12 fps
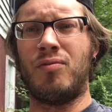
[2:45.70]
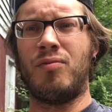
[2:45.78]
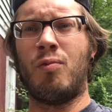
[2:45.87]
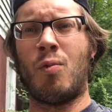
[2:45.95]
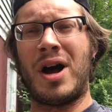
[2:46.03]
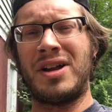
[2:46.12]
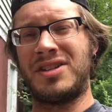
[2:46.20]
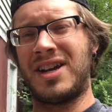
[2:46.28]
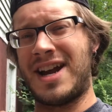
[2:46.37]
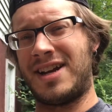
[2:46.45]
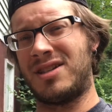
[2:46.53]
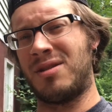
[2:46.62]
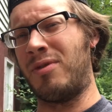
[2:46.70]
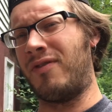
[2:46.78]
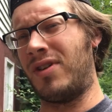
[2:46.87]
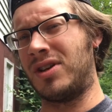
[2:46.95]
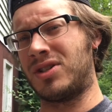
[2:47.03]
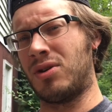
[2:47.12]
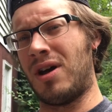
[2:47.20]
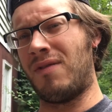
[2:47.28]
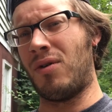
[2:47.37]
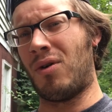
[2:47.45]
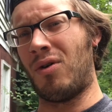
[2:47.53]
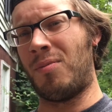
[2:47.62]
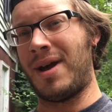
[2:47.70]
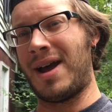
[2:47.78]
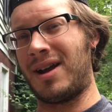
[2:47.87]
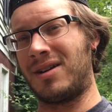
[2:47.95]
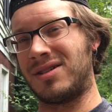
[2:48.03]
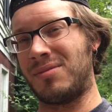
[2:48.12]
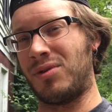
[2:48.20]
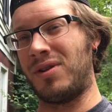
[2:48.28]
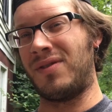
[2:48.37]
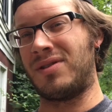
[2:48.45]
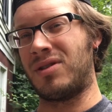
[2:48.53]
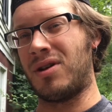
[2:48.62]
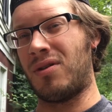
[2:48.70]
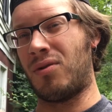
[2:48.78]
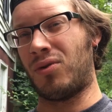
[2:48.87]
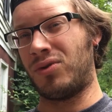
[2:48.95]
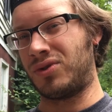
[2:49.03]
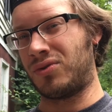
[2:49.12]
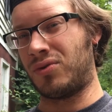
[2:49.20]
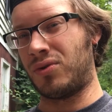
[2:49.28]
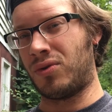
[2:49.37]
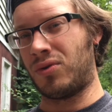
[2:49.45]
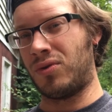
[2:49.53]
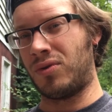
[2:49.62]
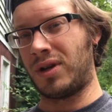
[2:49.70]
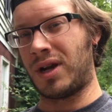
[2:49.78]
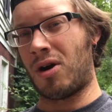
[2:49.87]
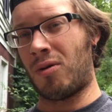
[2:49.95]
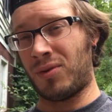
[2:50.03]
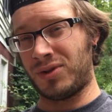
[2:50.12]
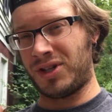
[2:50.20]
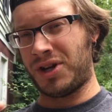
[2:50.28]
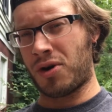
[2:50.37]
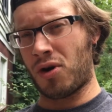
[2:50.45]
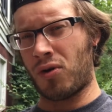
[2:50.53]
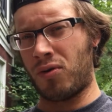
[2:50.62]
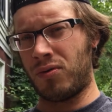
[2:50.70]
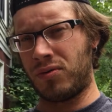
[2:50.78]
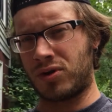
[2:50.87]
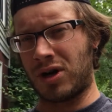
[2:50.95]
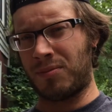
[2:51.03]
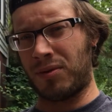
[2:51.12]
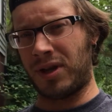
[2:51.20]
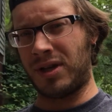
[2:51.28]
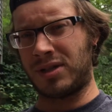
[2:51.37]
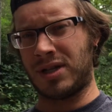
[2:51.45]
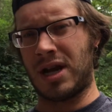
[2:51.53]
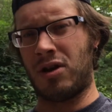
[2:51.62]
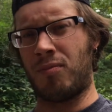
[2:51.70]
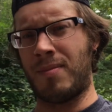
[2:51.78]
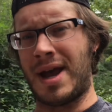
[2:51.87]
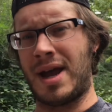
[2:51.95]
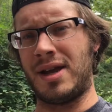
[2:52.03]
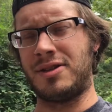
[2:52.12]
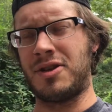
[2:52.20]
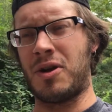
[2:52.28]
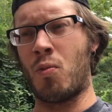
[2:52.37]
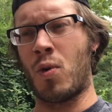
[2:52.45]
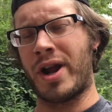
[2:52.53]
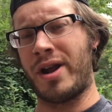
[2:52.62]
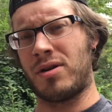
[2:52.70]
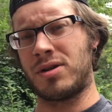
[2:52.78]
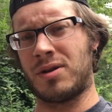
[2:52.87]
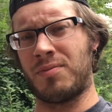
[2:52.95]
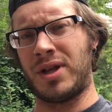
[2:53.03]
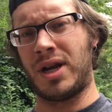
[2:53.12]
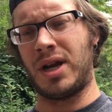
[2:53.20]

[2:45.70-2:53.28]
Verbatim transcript: want to ask them if they still have the old mat, because I believe it's the old school, like, almost Euro trampoline style mat. It's like white or something.